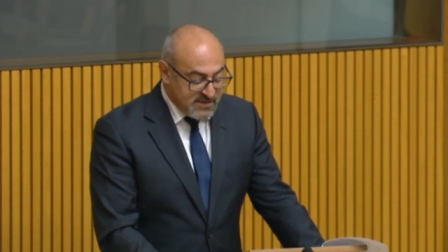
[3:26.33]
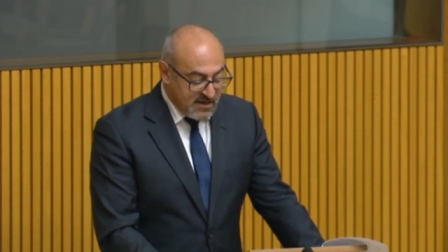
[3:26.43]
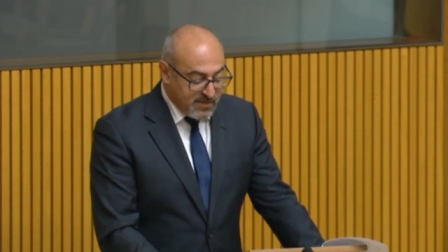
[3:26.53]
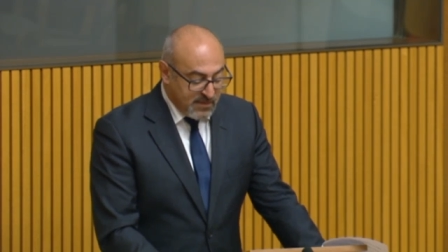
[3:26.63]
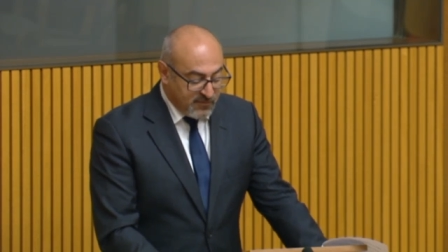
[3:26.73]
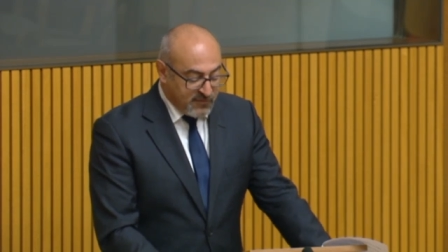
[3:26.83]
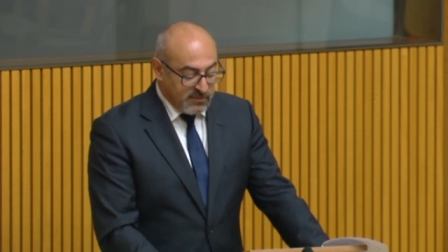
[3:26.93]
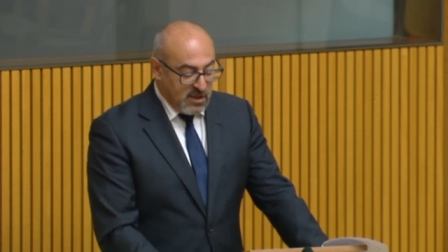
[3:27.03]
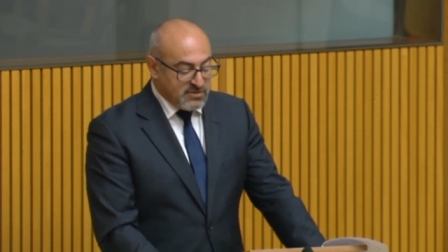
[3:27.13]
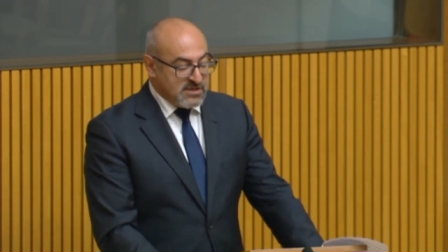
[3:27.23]
young people from
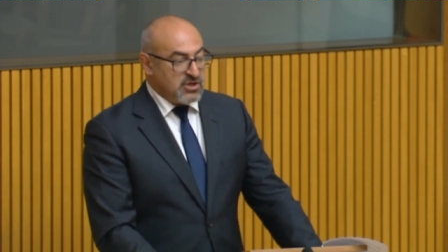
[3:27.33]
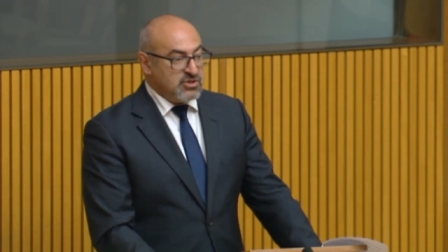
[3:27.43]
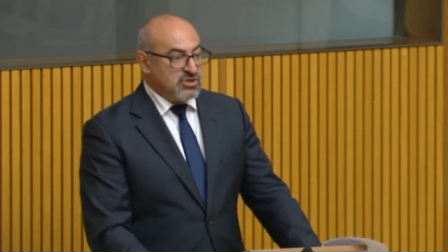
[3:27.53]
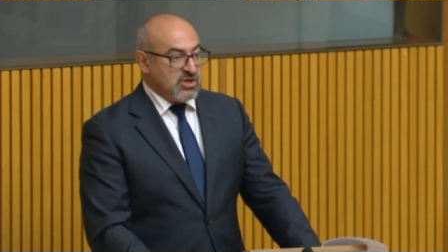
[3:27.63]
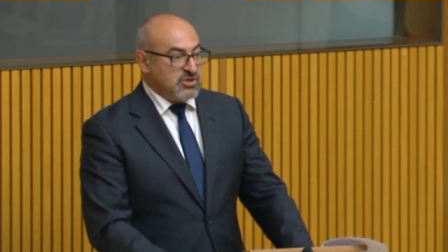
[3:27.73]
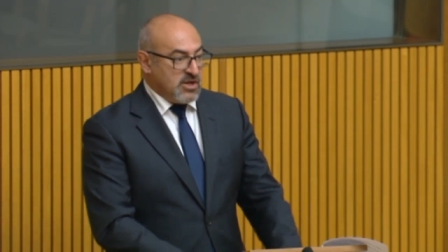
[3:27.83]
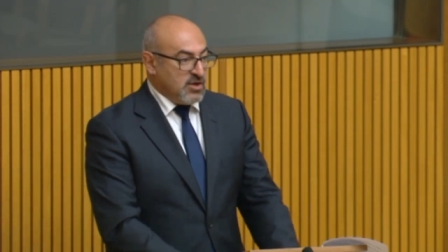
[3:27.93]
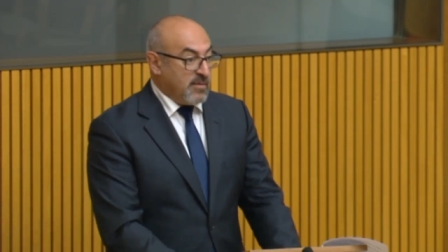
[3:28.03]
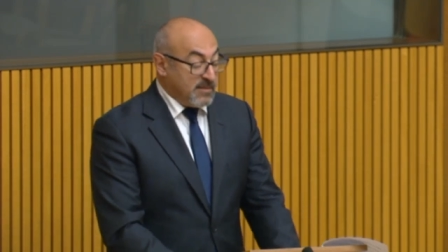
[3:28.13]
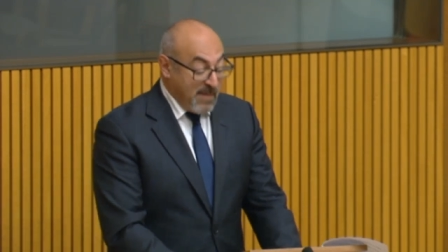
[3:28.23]
low
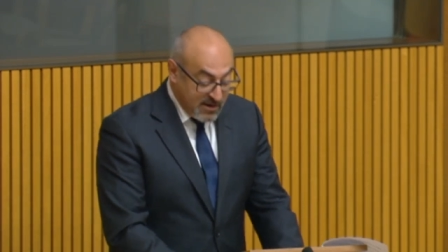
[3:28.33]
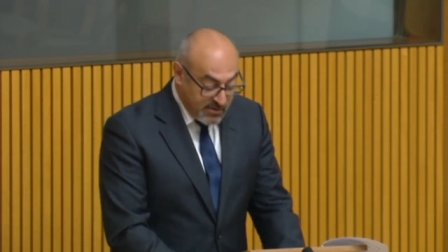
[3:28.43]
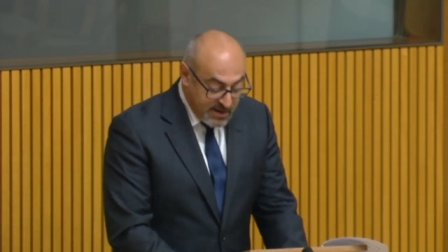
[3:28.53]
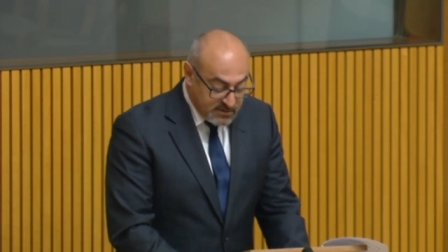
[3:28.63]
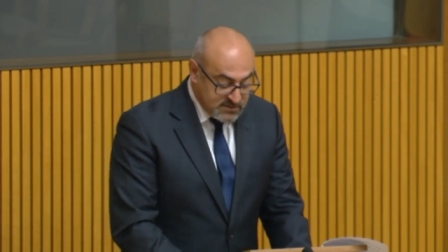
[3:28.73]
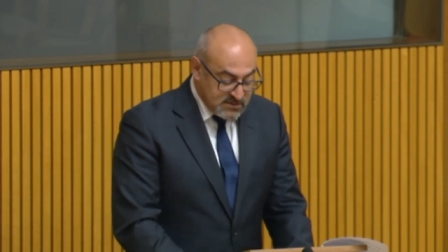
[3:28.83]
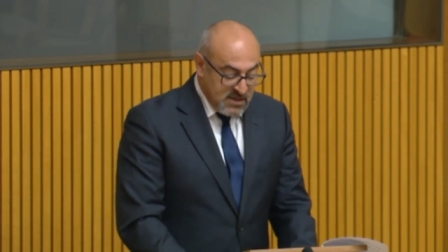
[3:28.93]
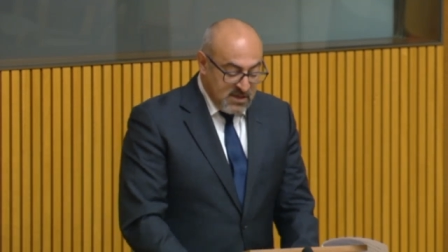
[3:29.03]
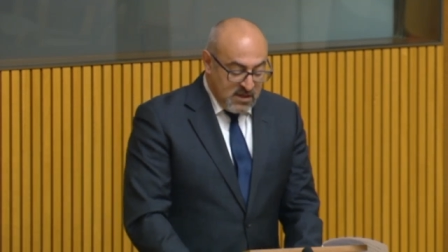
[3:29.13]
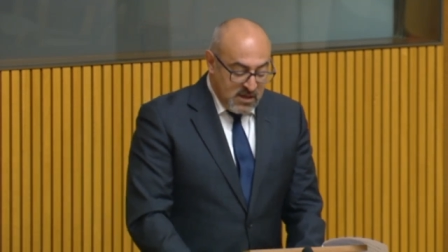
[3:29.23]
socioeconomic backgrounds
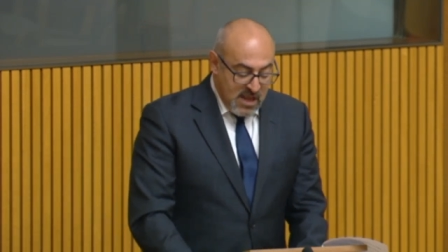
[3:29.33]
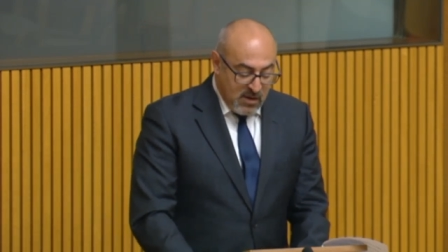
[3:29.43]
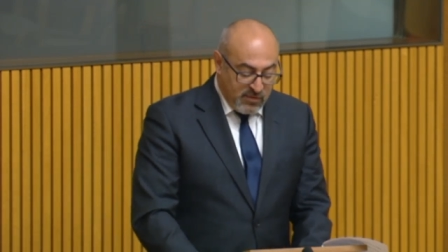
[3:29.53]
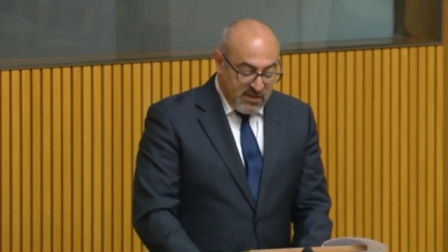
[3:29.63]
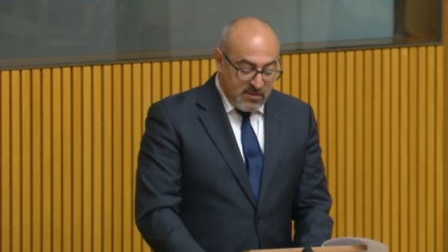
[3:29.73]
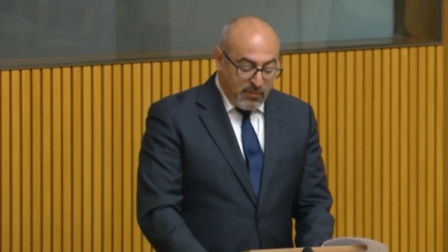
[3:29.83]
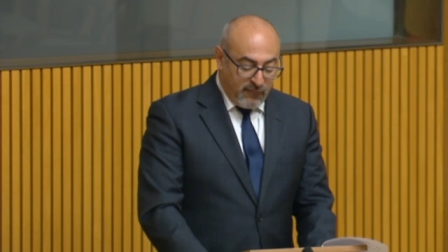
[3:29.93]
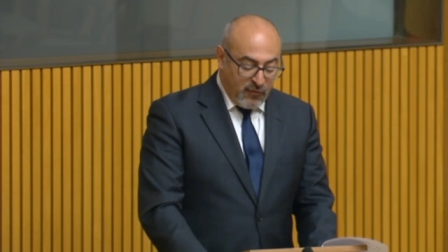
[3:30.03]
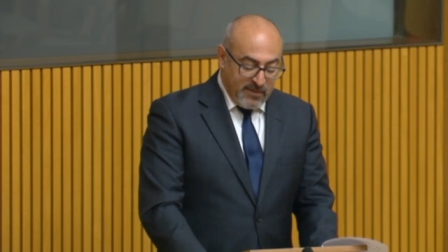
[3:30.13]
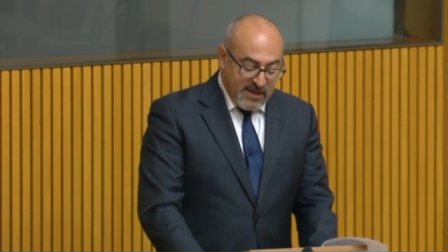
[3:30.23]
within the
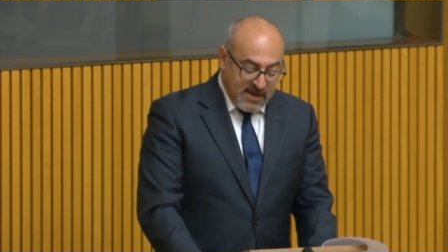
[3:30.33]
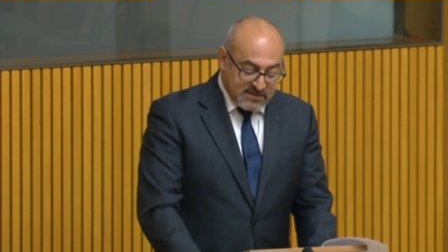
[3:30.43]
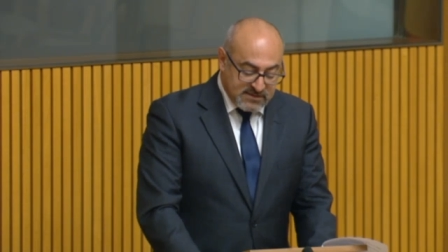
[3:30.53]
performing arts.